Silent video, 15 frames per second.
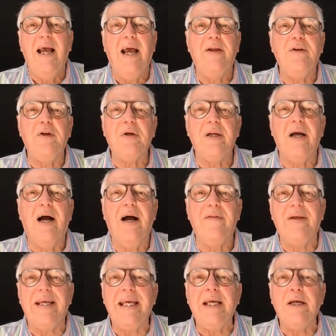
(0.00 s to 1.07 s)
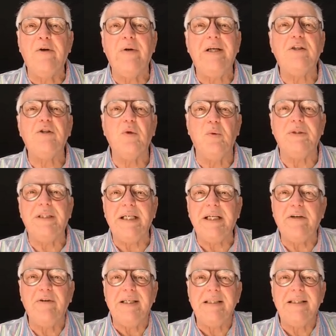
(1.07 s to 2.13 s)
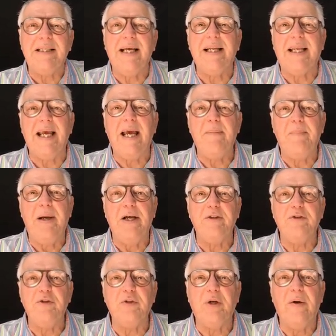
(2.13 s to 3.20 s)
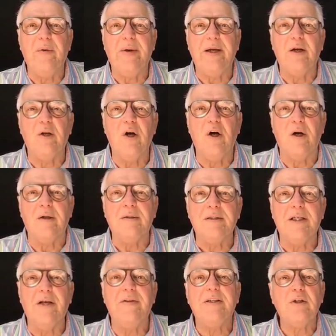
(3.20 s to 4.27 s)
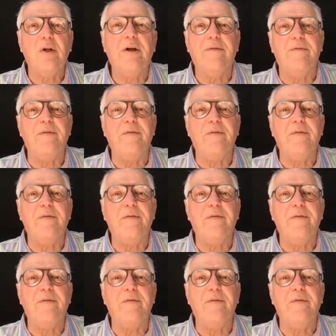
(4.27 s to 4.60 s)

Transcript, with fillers: and you can either increase or decrease that gap as you're going along. So there's a lot of